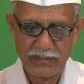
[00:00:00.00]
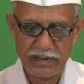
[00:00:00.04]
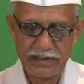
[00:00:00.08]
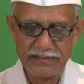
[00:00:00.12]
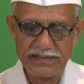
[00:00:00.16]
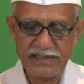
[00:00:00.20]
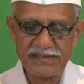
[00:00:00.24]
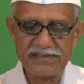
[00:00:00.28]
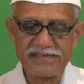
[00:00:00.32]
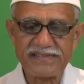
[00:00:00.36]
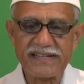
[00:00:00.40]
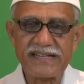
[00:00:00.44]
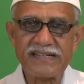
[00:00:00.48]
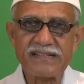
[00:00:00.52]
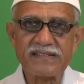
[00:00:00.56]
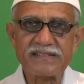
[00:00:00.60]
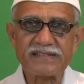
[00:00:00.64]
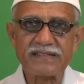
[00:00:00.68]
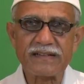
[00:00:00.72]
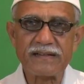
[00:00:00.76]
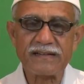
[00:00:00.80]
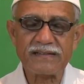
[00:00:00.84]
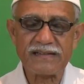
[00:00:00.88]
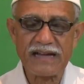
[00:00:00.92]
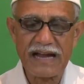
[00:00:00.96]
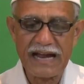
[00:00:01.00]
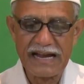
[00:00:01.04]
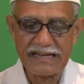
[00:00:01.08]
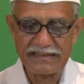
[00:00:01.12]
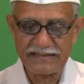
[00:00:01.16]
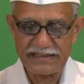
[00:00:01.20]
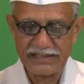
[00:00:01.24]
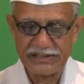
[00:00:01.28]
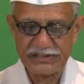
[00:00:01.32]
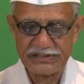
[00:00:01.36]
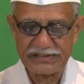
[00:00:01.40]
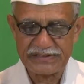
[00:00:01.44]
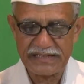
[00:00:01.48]
the central and
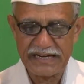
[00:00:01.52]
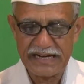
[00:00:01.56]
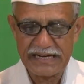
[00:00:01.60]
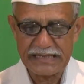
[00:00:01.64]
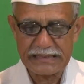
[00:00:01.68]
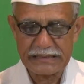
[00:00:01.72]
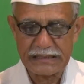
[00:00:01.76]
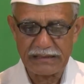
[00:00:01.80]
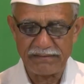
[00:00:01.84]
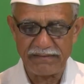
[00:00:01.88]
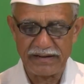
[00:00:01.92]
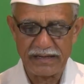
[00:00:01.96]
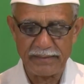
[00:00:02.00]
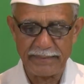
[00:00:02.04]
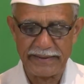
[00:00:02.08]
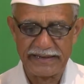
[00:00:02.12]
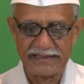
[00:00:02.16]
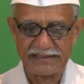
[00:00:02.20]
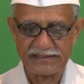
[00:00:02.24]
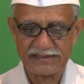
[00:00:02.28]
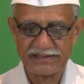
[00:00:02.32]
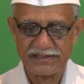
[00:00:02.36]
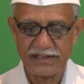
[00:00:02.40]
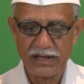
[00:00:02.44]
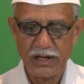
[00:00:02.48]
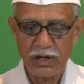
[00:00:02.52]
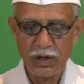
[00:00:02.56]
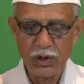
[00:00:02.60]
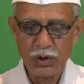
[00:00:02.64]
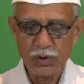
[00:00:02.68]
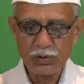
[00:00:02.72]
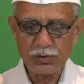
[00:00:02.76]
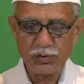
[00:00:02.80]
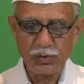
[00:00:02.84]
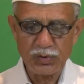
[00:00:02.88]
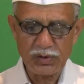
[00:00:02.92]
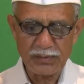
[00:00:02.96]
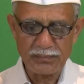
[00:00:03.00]
the state governments
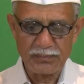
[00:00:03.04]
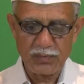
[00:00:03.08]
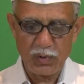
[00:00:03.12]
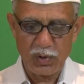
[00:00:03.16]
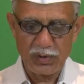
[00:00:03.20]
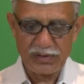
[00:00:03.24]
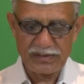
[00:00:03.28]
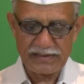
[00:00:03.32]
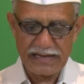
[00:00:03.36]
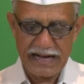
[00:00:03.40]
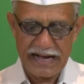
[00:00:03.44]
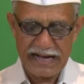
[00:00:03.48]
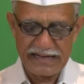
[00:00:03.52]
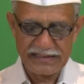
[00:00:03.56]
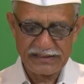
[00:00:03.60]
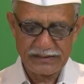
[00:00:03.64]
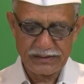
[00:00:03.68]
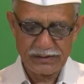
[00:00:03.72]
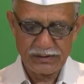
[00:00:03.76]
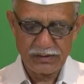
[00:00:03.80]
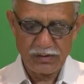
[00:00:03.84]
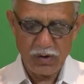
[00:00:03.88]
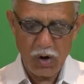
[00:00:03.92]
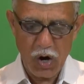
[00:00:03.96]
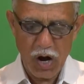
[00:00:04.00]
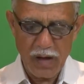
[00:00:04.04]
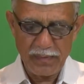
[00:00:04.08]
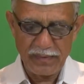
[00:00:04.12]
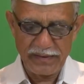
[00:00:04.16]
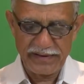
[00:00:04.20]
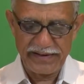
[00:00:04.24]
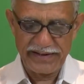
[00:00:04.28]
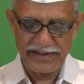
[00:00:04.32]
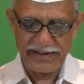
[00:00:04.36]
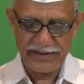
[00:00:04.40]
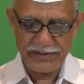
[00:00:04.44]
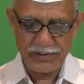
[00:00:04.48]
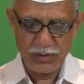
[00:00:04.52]
should broadcast on
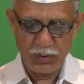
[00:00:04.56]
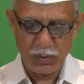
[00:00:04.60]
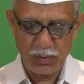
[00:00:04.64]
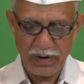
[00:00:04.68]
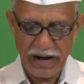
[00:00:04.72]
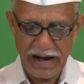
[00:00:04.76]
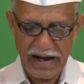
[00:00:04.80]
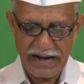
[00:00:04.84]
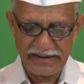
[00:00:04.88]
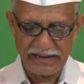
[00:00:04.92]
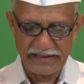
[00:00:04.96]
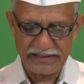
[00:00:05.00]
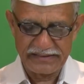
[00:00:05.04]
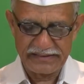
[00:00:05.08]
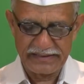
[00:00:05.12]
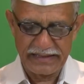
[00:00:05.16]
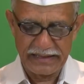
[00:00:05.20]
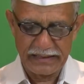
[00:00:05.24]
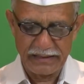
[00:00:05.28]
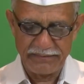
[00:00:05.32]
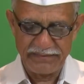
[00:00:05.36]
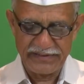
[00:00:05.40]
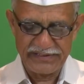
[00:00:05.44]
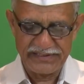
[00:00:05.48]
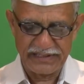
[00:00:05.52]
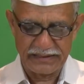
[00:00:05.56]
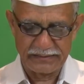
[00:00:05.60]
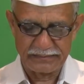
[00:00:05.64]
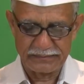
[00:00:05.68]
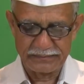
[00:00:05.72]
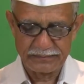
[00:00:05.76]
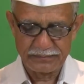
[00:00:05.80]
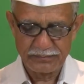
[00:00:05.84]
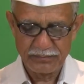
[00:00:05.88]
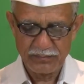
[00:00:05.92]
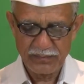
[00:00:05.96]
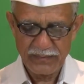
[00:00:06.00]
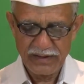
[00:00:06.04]
radio and television
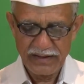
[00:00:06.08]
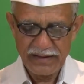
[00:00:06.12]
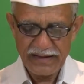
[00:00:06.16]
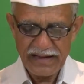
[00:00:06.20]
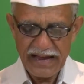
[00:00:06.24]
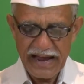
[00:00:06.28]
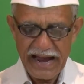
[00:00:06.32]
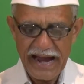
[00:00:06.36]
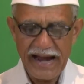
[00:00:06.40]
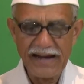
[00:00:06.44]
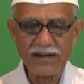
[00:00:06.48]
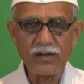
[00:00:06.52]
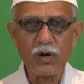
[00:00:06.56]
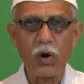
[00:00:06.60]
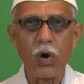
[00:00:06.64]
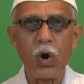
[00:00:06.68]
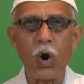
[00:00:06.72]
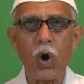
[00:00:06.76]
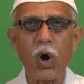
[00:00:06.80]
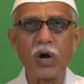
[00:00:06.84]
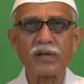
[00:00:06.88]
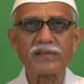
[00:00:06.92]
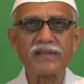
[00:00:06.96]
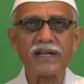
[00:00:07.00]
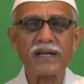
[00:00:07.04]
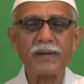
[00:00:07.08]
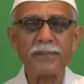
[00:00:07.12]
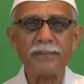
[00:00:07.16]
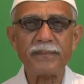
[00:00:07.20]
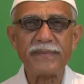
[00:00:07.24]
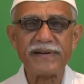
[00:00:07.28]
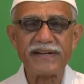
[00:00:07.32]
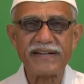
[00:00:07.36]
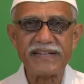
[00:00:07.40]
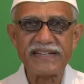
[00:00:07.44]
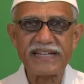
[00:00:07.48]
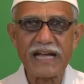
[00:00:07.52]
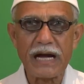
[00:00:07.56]
and other
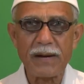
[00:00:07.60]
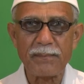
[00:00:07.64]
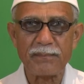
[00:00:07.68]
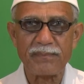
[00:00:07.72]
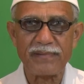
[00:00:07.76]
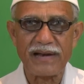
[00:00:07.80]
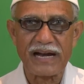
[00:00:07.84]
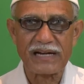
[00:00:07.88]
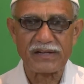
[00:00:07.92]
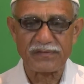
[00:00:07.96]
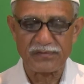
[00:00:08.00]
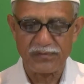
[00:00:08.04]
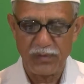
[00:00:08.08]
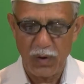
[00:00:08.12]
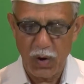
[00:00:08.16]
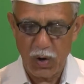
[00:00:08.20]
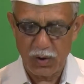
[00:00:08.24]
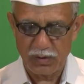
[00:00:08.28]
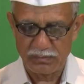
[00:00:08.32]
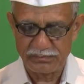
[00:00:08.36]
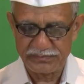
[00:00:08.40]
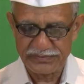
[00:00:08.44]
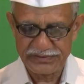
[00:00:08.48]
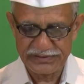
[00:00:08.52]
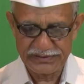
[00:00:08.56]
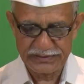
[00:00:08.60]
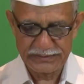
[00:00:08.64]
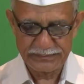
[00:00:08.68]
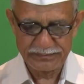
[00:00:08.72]
media platforms